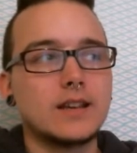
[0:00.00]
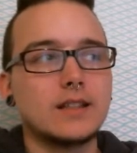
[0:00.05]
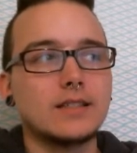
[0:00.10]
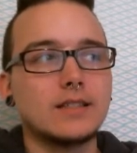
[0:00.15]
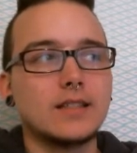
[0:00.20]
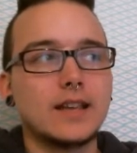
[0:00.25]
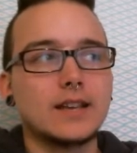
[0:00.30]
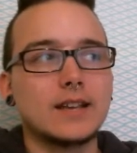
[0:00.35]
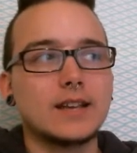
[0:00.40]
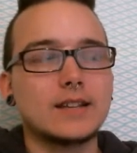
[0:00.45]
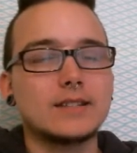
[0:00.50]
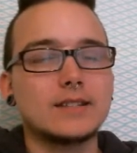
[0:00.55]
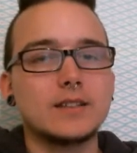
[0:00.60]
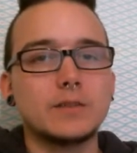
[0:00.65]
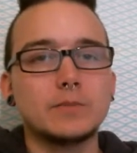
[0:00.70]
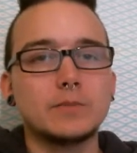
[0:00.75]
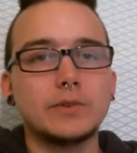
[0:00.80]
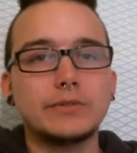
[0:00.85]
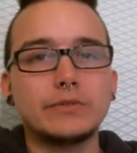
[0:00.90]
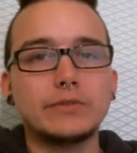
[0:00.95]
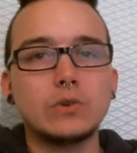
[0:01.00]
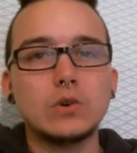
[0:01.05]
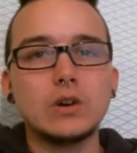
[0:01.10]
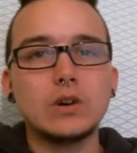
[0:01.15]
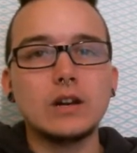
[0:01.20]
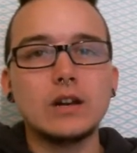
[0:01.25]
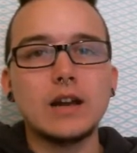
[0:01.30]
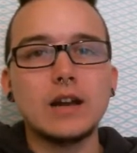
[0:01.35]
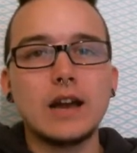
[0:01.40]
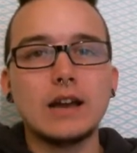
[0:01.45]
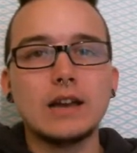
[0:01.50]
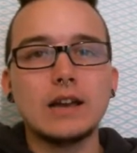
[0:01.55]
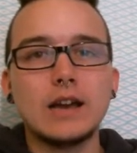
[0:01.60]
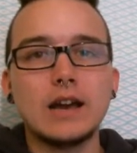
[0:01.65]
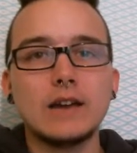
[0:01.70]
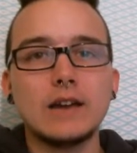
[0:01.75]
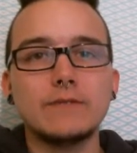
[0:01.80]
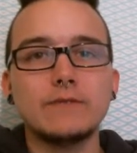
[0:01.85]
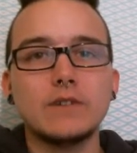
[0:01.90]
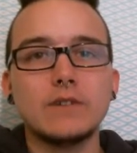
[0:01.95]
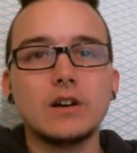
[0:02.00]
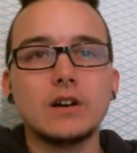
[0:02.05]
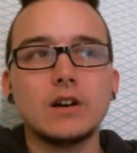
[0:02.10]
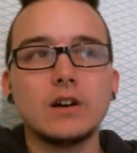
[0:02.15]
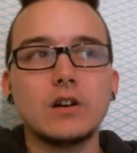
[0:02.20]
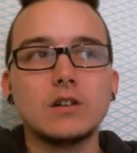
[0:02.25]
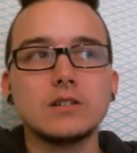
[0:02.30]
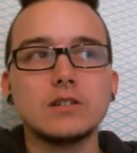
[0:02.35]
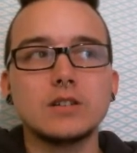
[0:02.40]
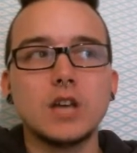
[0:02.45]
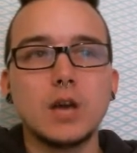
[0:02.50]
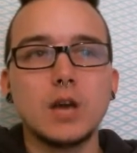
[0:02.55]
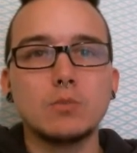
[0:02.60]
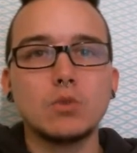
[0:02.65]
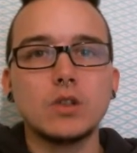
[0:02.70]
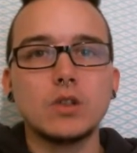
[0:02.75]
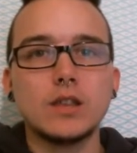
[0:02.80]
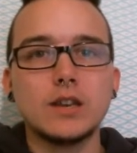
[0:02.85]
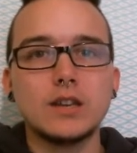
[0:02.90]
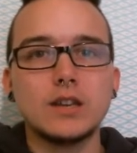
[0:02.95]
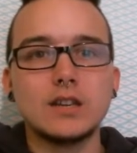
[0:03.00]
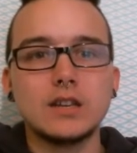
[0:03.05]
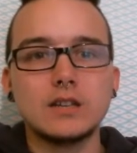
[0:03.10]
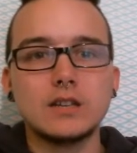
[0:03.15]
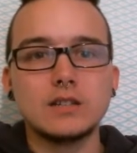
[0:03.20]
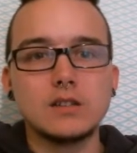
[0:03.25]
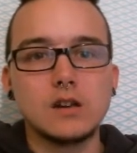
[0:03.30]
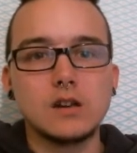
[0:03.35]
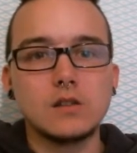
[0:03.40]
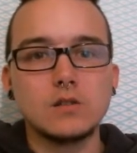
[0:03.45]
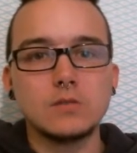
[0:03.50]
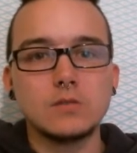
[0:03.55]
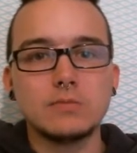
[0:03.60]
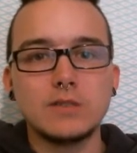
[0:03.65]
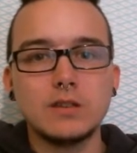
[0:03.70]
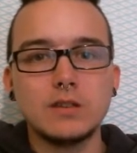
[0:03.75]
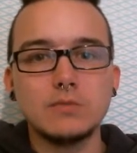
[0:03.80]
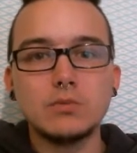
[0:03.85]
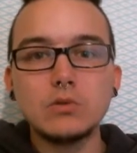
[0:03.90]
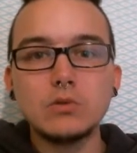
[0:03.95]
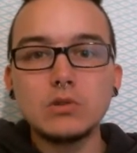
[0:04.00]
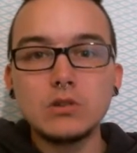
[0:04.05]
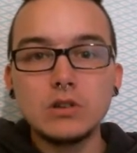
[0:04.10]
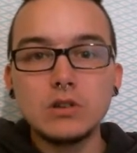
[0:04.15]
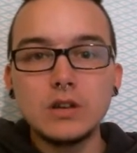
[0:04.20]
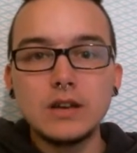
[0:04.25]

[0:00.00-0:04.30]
like I said before, I have a hard time relating to other people.